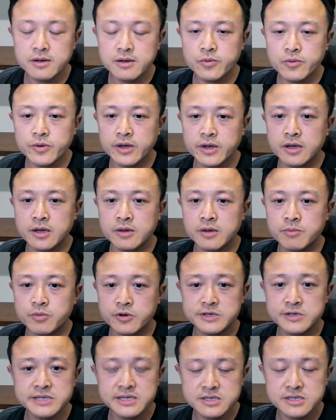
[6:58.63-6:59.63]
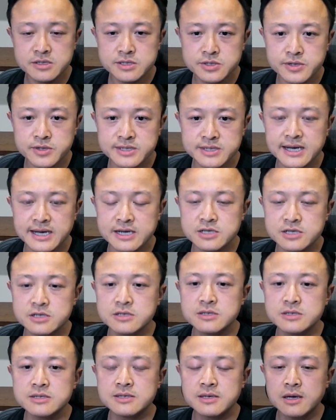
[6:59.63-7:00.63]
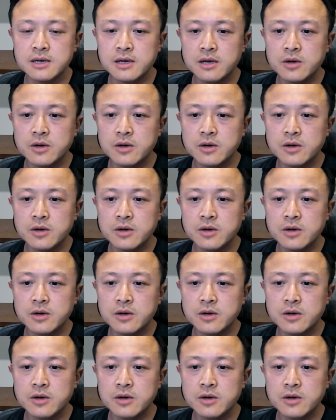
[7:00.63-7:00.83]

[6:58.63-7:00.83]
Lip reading: We process those transactions.